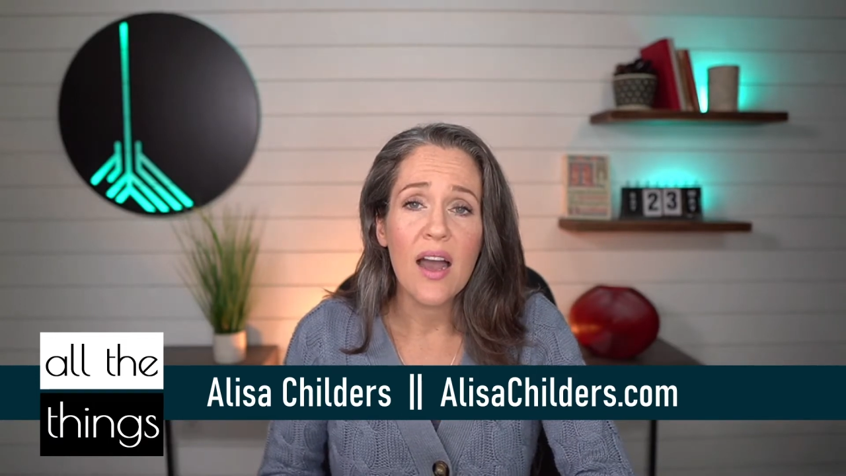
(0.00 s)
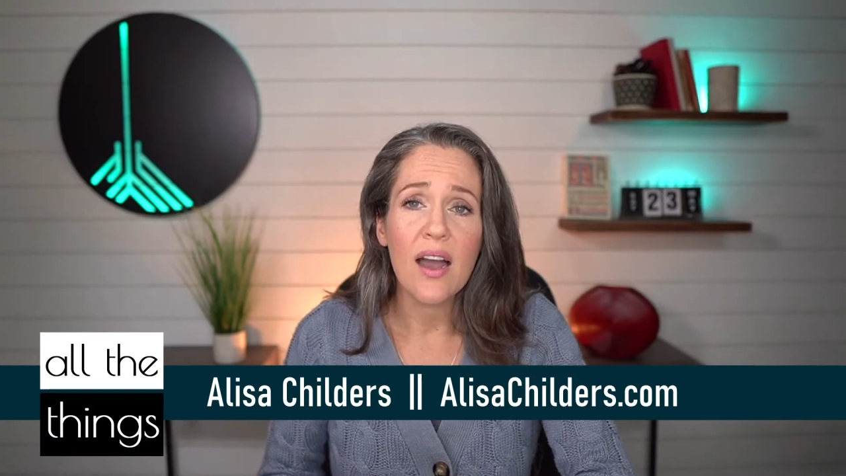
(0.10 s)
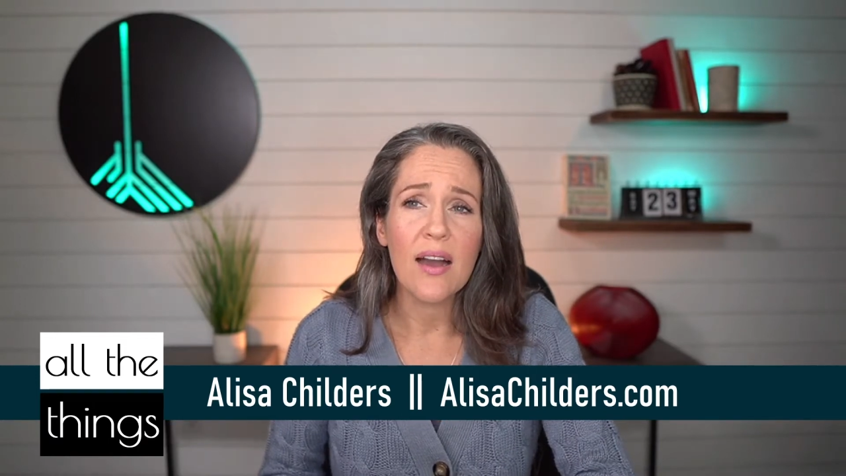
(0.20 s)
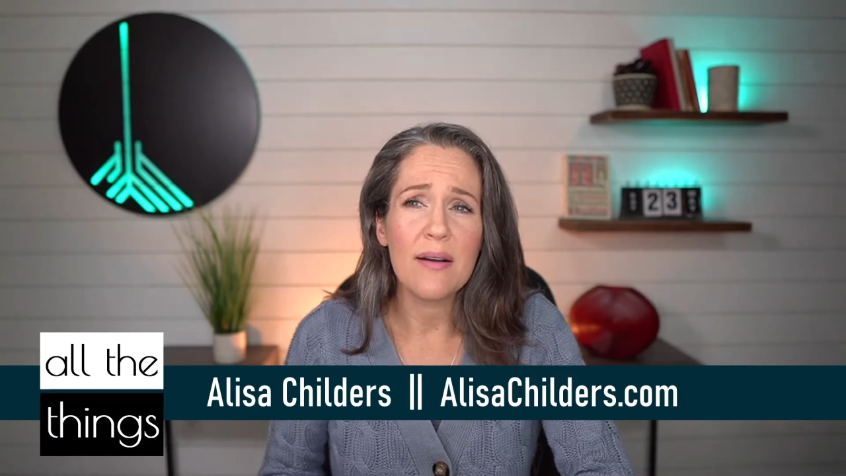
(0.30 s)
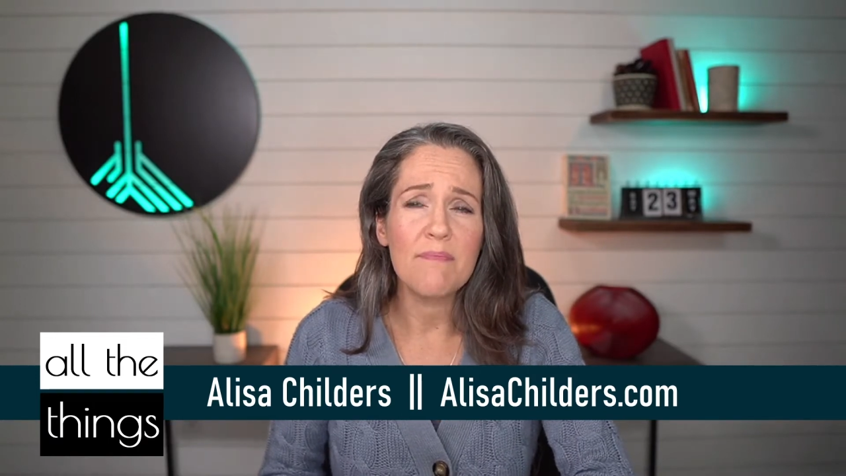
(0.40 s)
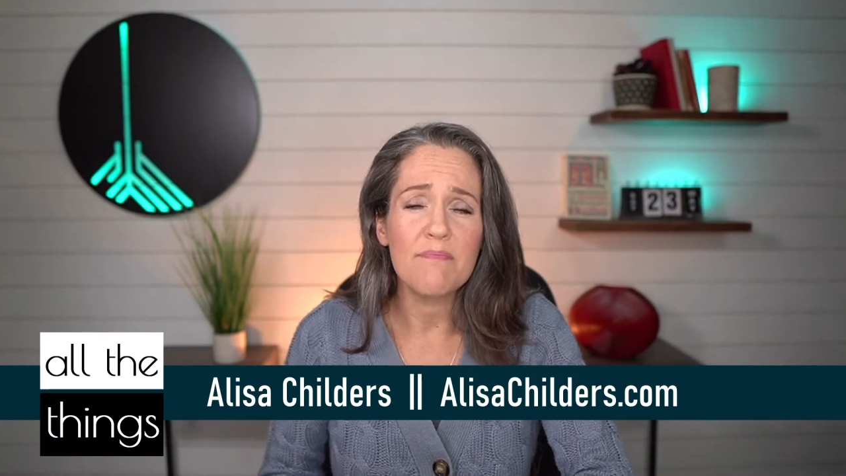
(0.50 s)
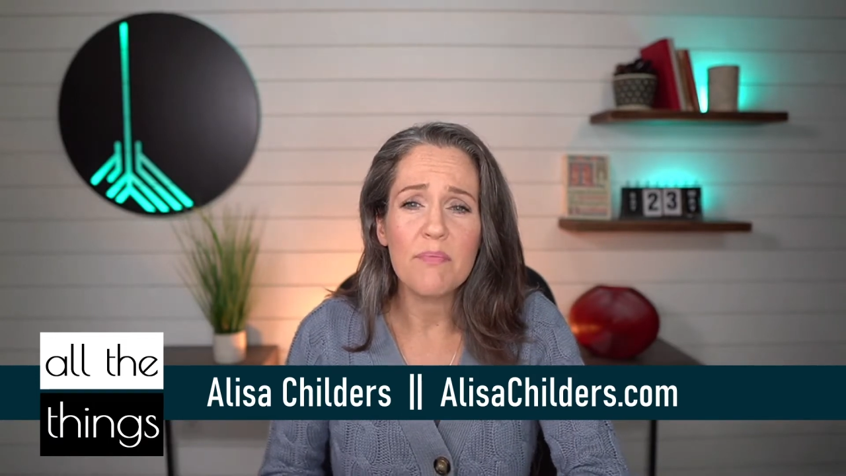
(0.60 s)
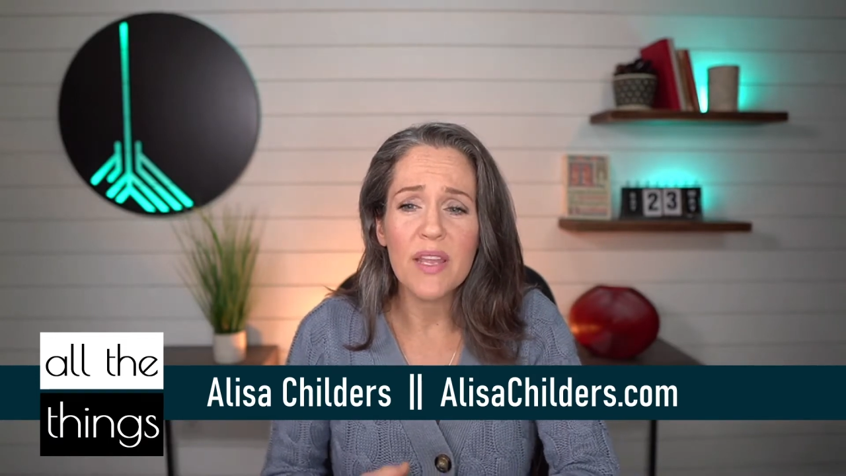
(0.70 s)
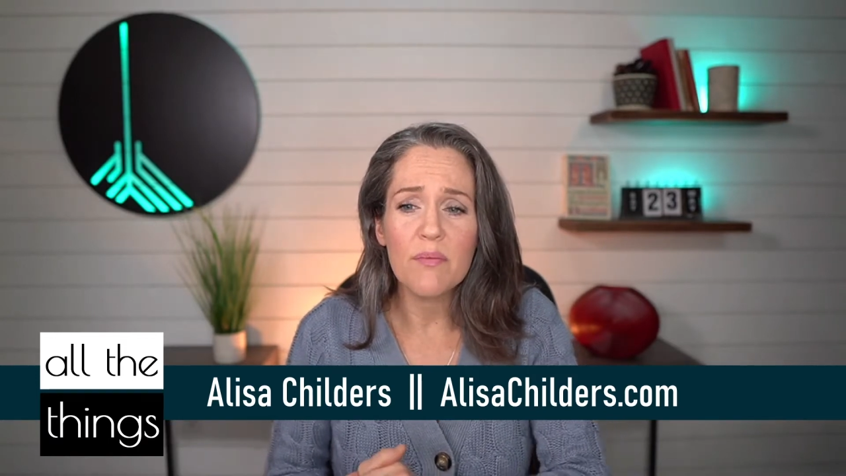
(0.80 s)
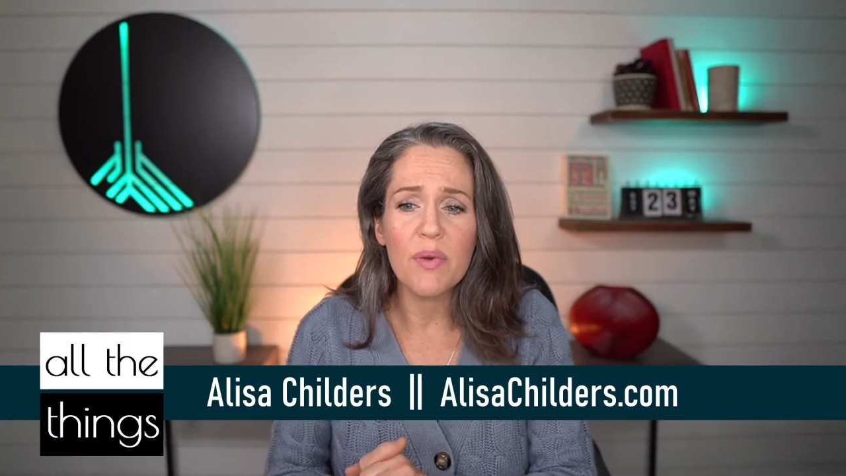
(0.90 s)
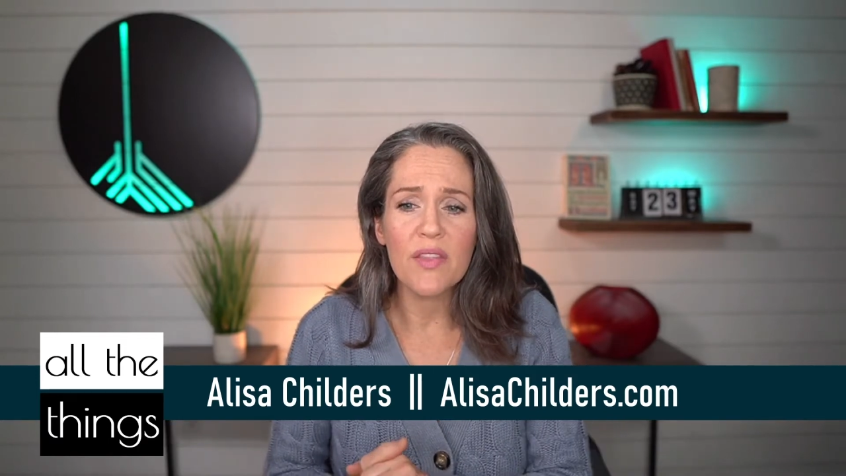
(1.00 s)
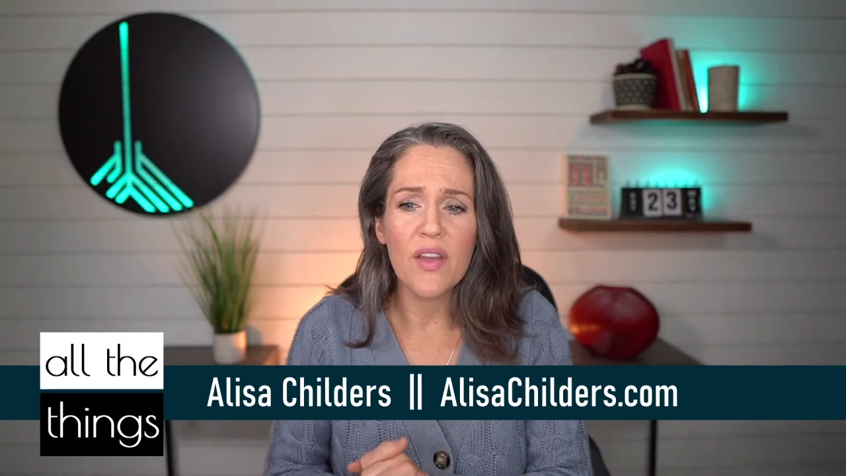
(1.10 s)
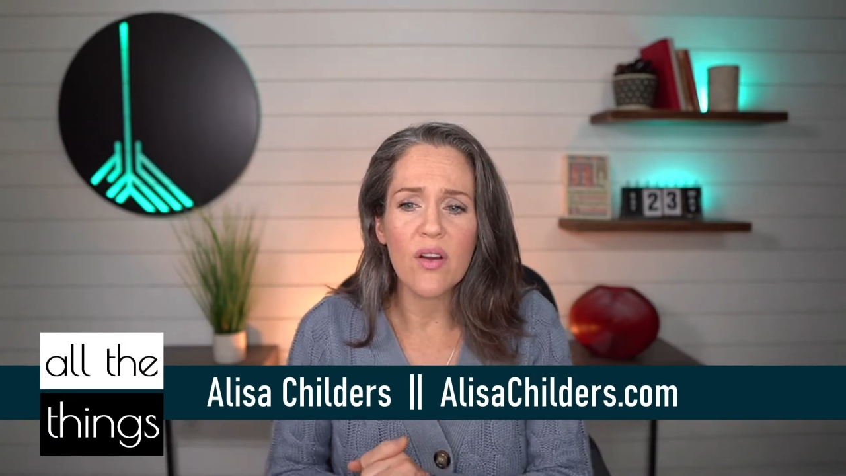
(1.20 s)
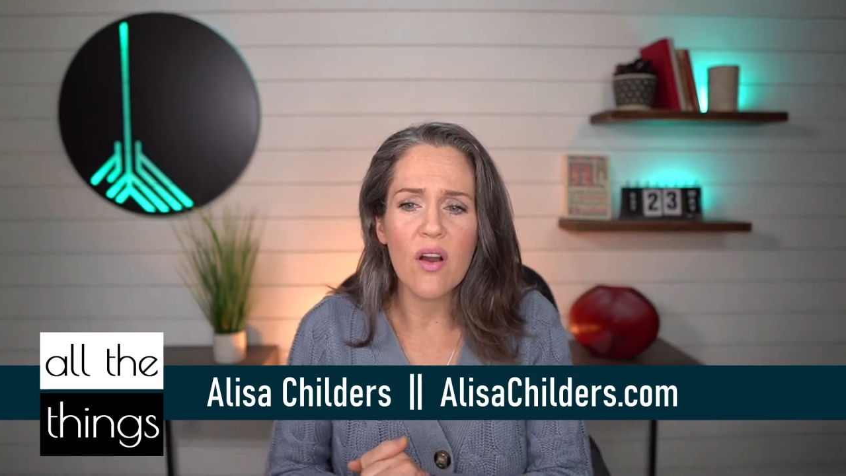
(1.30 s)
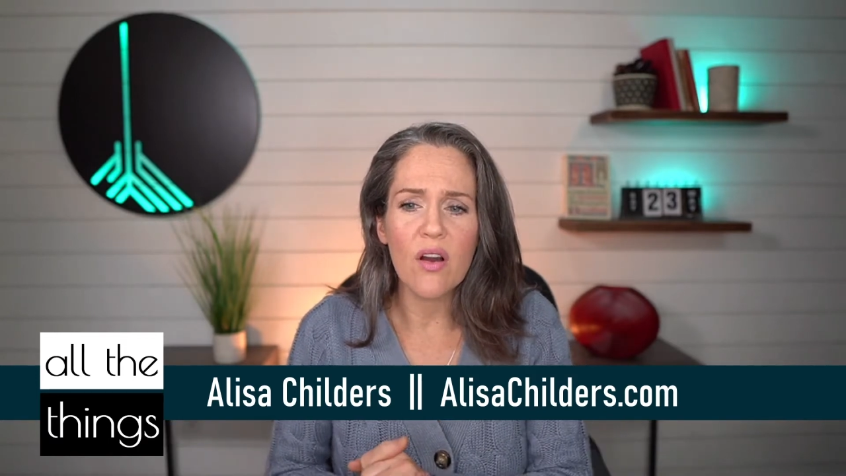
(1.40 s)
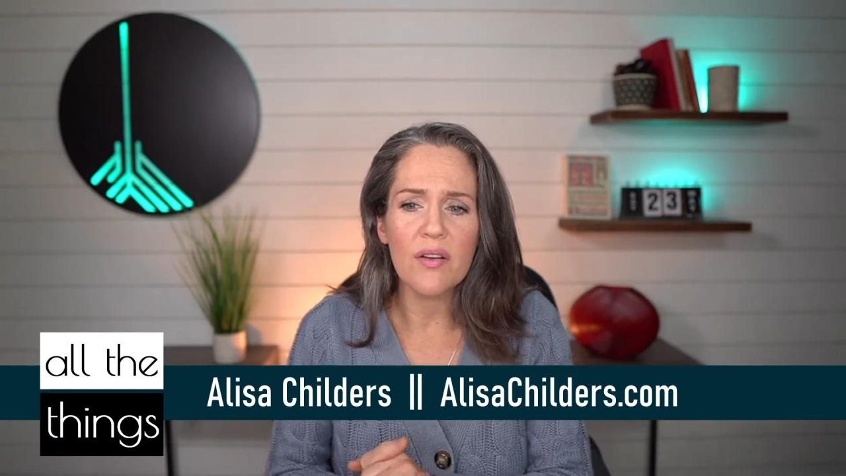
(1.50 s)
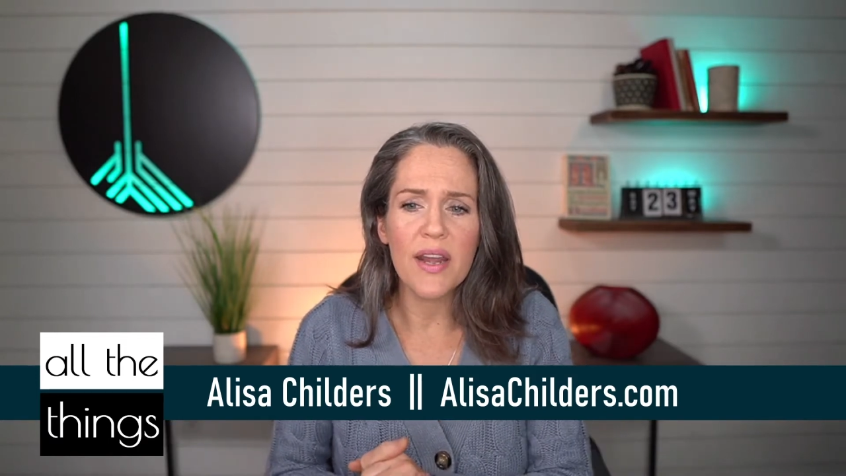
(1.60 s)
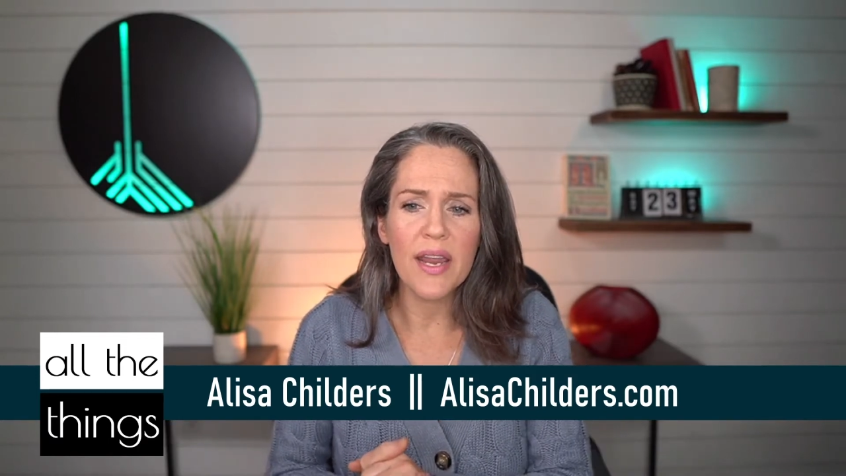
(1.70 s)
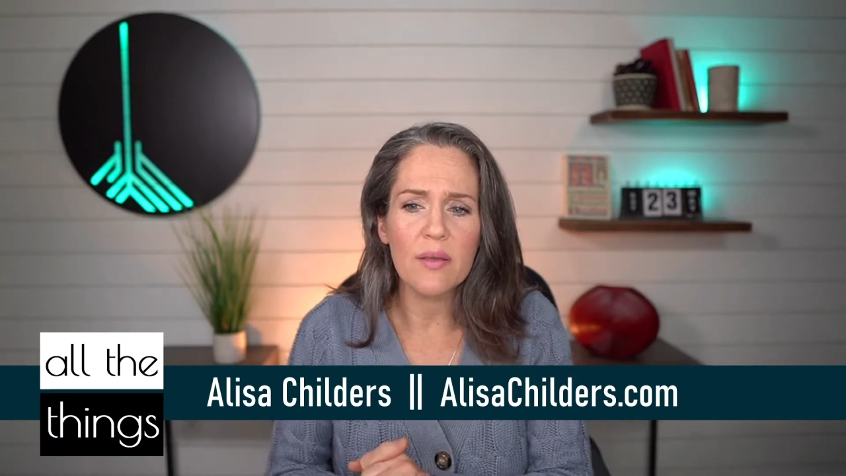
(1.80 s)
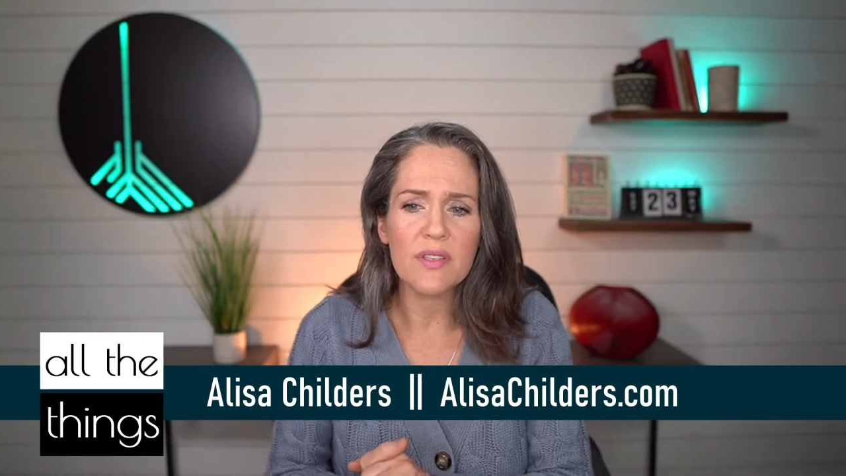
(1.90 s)
Um, but but there are
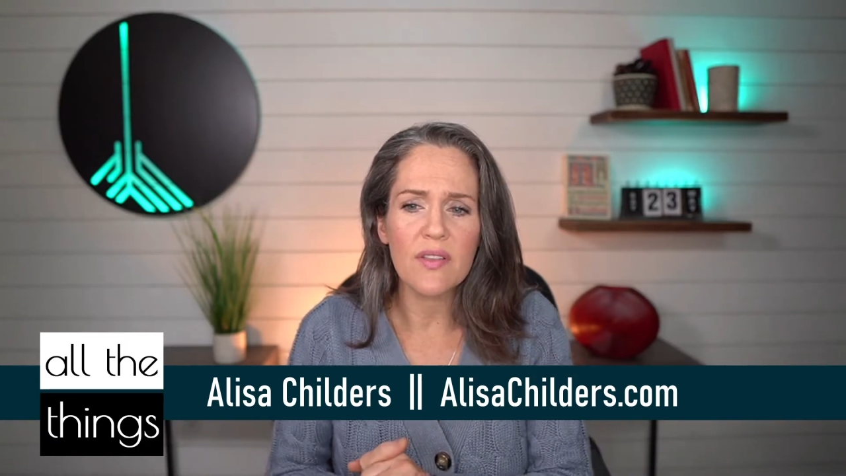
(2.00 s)
names